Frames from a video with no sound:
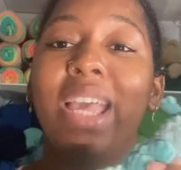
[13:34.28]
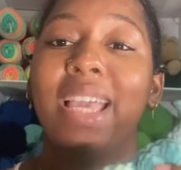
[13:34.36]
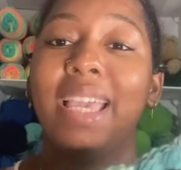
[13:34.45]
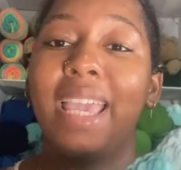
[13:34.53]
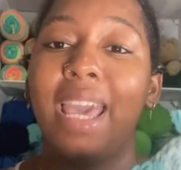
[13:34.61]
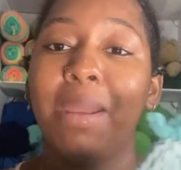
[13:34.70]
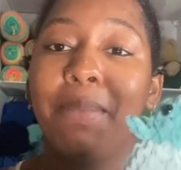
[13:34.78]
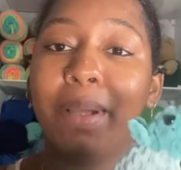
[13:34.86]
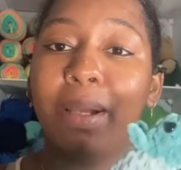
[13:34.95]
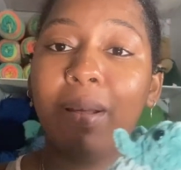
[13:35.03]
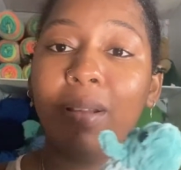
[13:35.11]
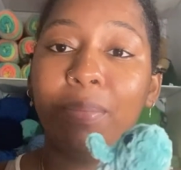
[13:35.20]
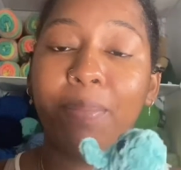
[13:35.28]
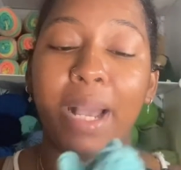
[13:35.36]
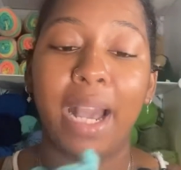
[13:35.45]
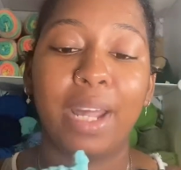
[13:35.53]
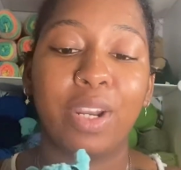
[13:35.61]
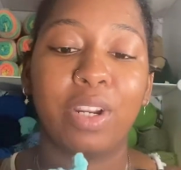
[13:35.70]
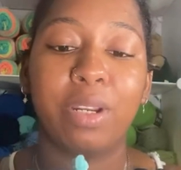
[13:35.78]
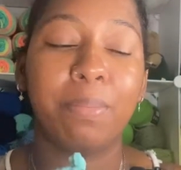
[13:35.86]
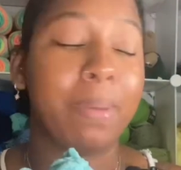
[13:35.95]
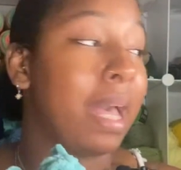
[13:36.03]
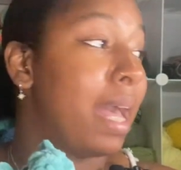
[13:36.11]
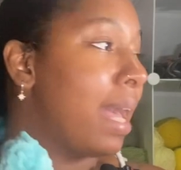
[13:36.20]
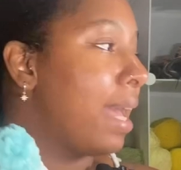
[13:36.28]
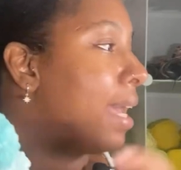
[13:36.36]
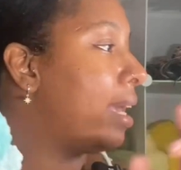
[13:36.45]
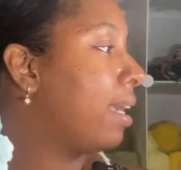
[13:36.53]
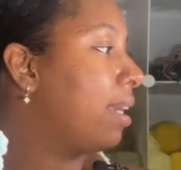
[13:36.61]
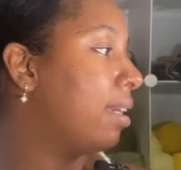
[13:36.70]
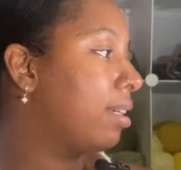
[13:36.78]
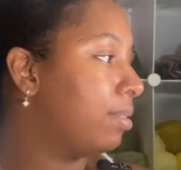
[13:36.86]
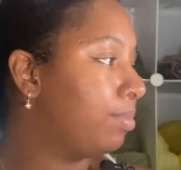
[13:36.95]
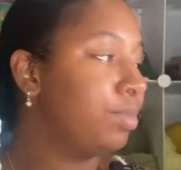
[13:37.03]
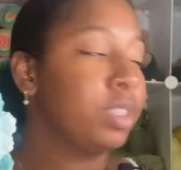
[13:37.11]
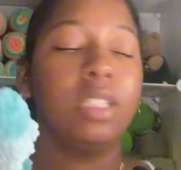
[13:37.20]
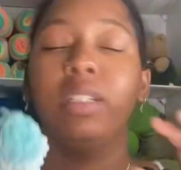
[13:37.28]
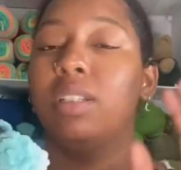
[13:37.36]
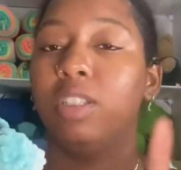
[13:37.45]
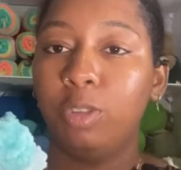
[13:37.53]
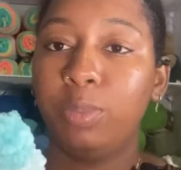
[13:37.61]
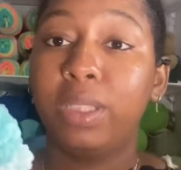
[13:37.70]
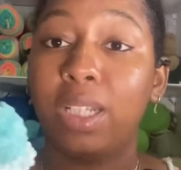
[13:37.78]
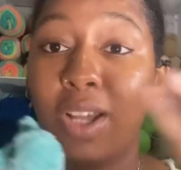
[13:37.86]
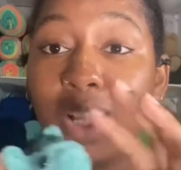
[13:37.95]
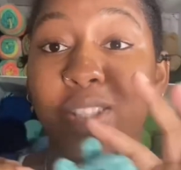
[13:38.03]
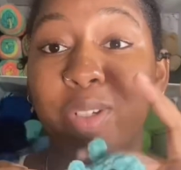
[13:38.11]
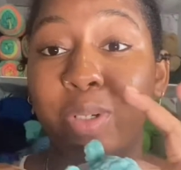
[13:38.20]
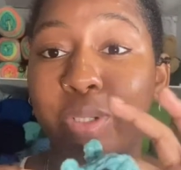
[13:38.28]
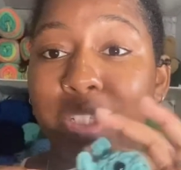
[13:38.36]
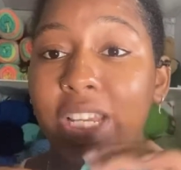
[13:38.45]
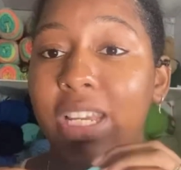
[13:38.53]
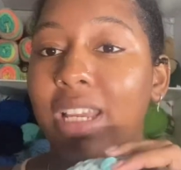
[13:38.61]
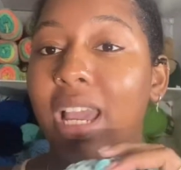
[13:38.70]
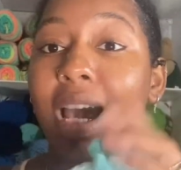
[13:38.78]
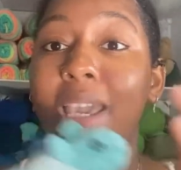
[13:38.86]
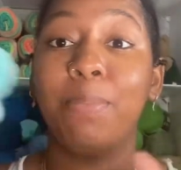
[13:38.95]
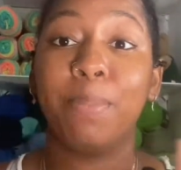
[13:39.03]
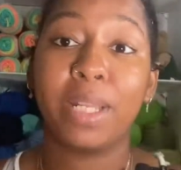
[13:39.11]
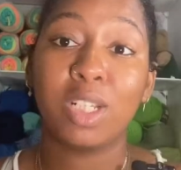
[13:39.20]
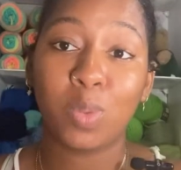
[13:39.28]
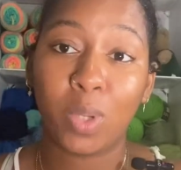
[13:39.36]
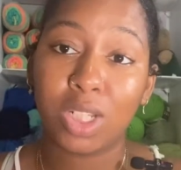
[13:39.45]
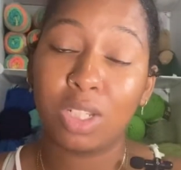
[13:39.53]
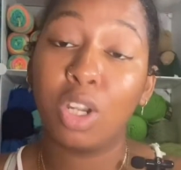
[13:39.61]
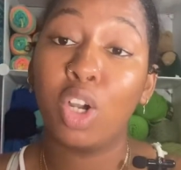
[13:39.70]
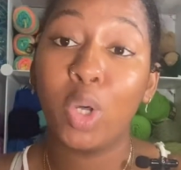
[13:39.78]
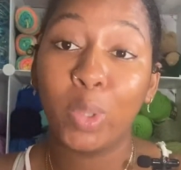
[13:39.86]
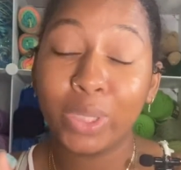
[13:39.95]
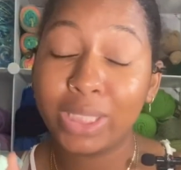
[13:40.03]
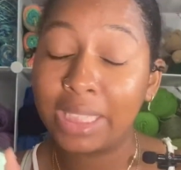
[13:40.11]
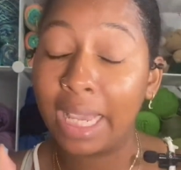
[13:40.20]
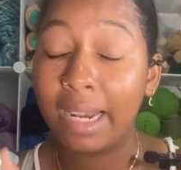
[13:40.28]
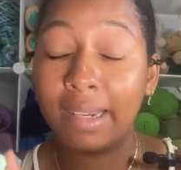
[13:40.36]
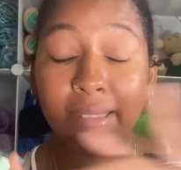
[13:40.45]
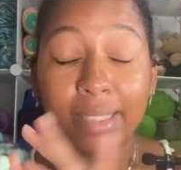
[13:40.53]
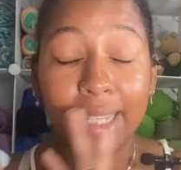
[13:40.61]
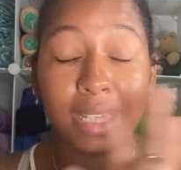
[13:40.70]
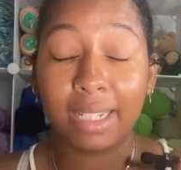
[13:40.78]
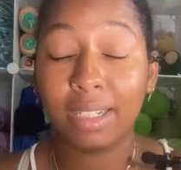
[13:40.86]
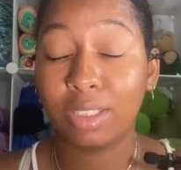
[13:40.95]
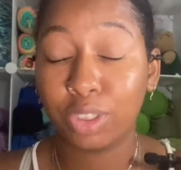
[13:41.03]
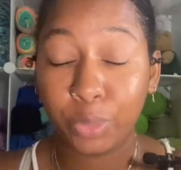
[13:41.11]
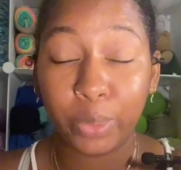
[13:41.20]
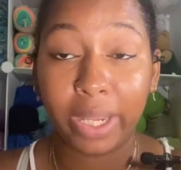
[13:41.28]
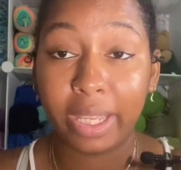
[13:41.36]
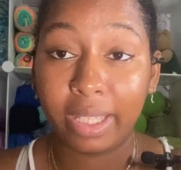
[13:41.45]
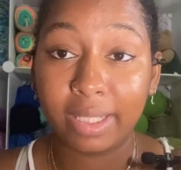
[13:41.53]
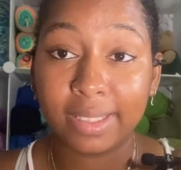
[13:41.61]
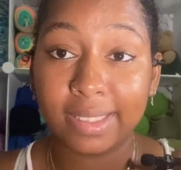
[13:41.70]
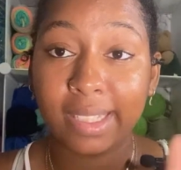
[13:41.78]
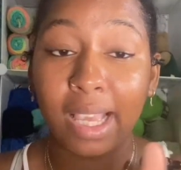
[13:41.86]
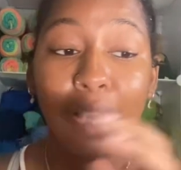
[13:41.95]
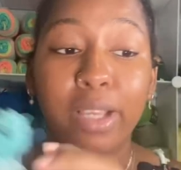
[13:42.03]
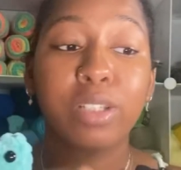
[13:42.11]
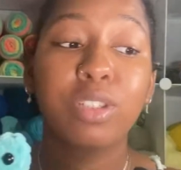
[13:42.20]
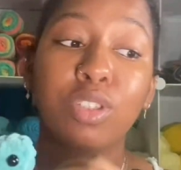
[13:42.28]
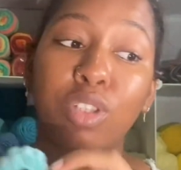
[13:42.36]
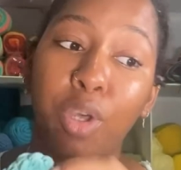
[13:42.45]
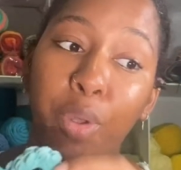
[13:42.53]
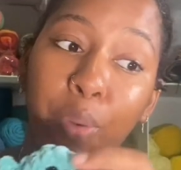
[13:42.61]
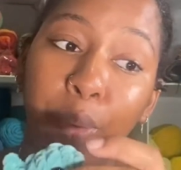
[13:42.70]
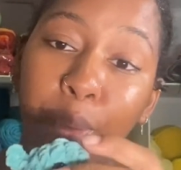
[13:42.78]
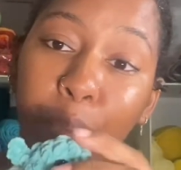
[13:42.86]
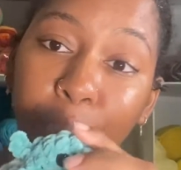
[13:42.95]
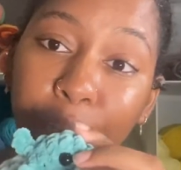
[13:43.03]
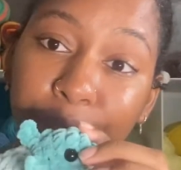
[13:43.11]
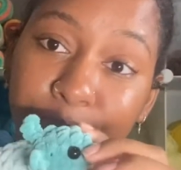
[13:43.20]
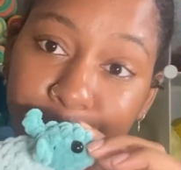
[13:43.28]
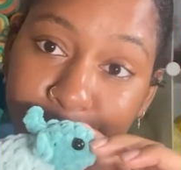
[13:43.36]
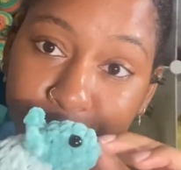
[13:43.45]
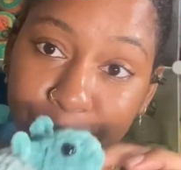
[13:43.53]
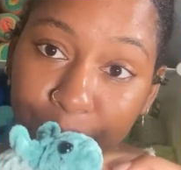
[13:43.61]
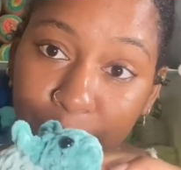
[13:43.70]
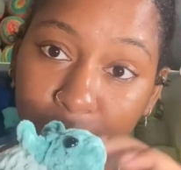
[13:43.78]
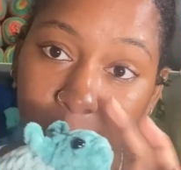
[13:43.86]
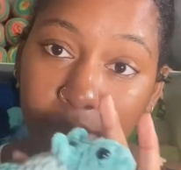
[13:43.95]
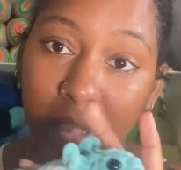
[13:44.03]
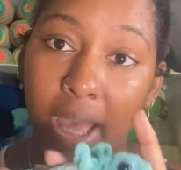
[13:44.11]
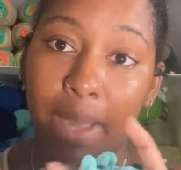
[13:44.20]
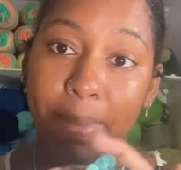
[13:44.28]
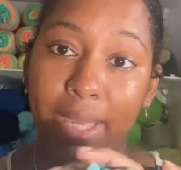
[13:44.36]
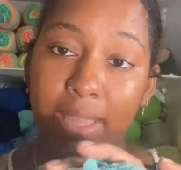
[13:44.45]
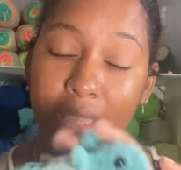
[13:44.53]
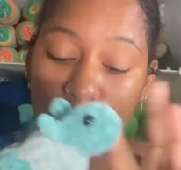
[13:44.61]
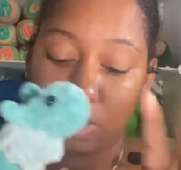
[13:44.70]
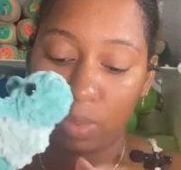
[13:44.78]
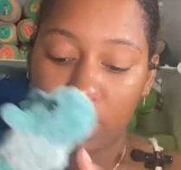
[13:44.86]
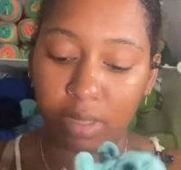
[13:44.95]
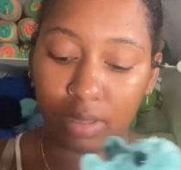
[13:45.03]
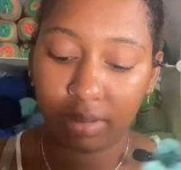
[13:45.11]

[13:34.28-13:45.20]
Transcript: caterpillar pattern by Loops and Knots Crochet. I binge watched her whole channel in 2 days, so I made this one.